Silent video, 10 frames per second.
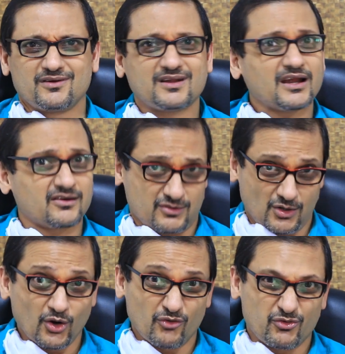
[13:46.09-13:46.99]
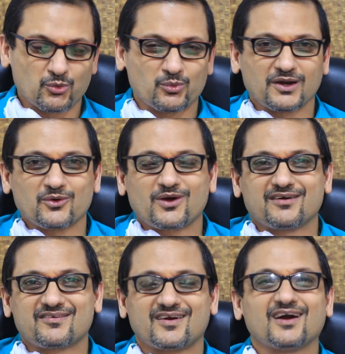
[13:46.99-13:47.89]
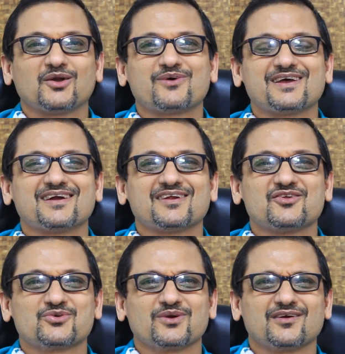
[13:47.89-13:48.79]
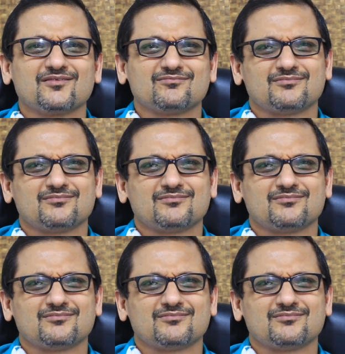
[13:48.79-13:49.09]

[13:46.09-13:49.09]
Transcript: that all of you will start looking at insulin